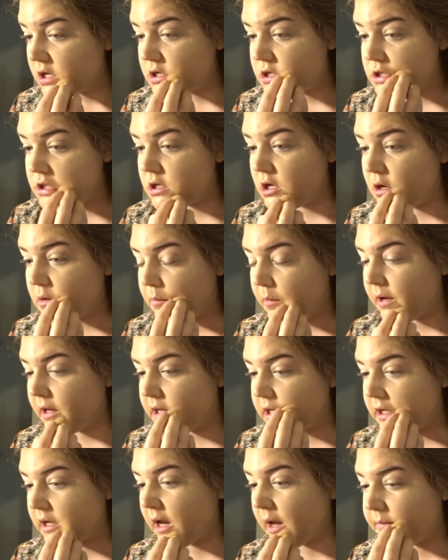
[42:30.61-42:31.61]
So by
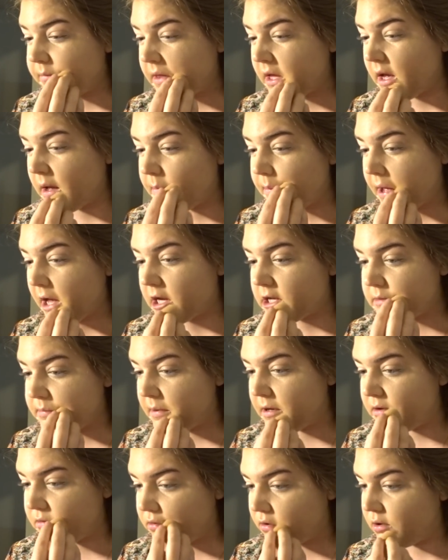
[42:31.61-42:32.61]
the time they got back to
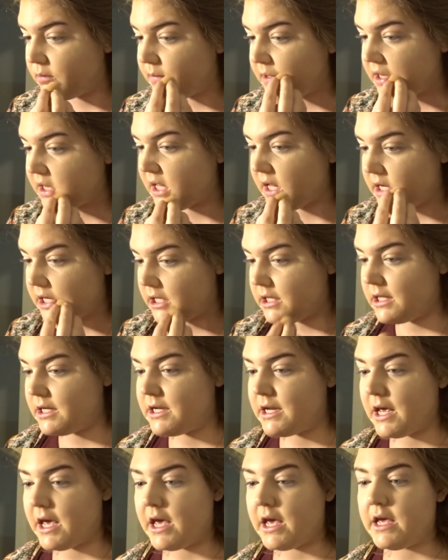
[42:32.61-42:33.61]
my room at the end of the
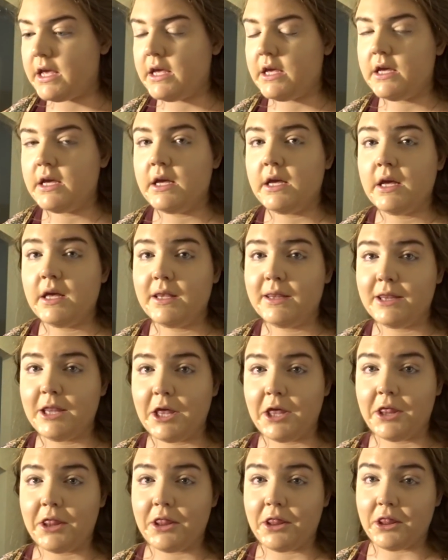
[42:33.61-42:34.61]
day,
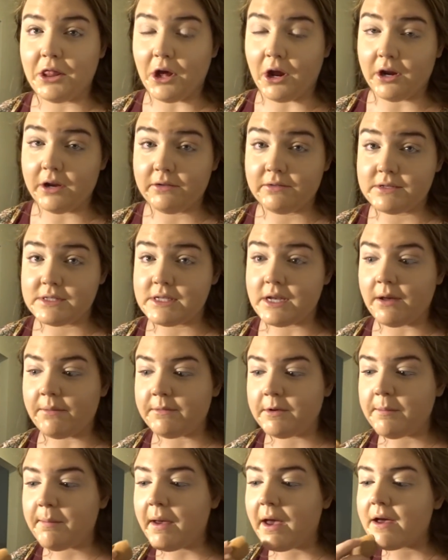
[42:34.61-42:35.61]
they thought it was
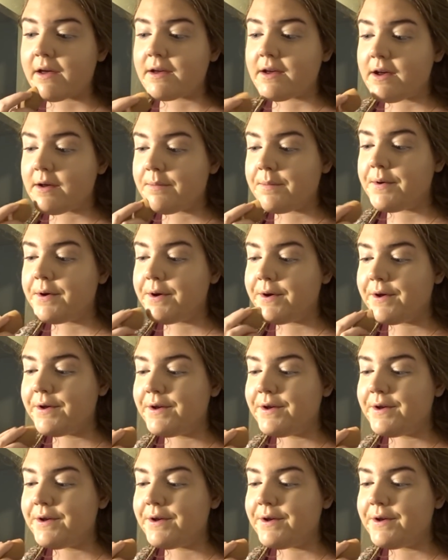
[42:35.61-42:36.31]
time to pack up,